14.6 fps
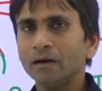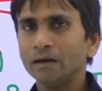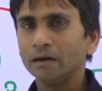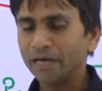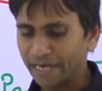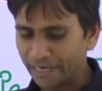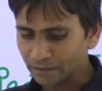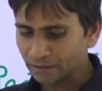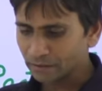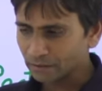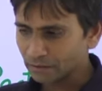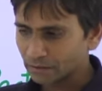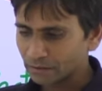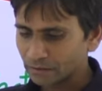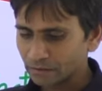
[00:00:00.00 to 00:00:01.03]
And
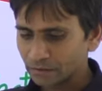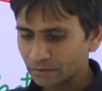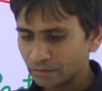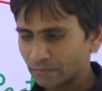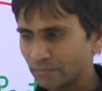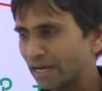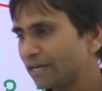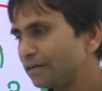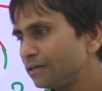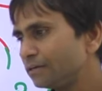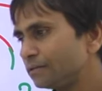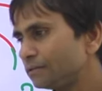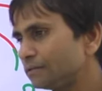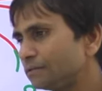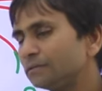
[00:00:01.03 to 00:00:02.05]
when
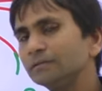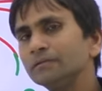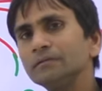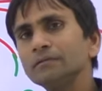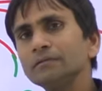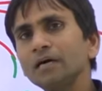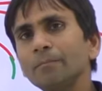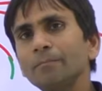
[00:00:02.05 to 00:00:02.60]
the